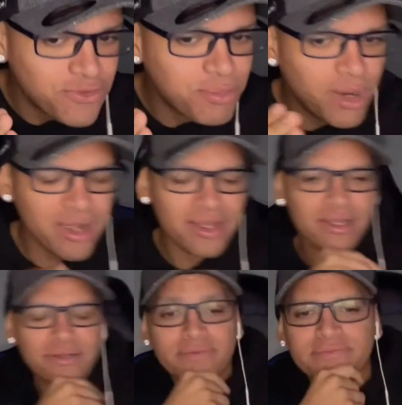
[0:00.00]
you, bro."
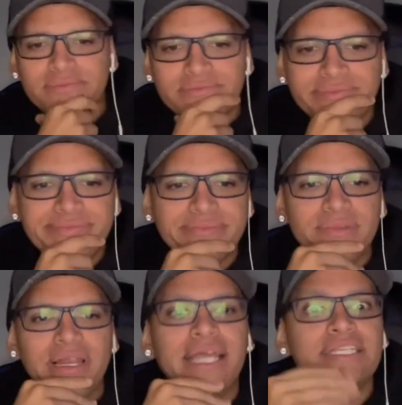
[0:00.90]

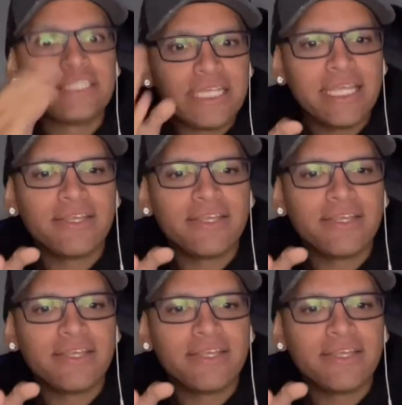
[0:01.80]
like, chill.